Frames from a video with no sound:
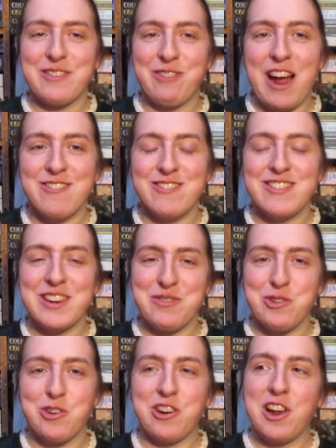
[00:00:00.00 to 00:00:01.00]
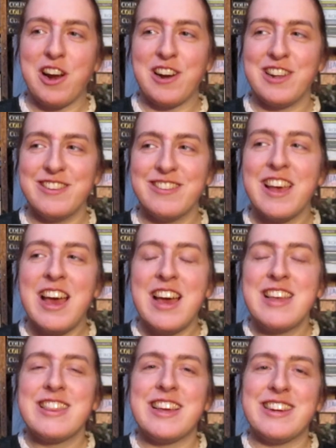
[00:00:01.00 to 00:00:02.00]
around in rural Ireland
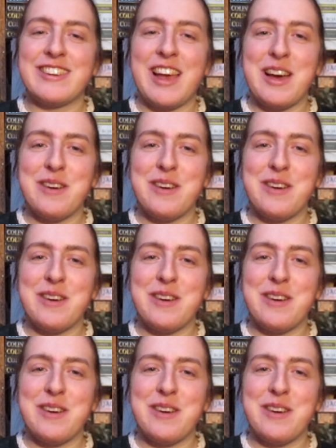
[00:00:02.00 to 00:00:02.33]
that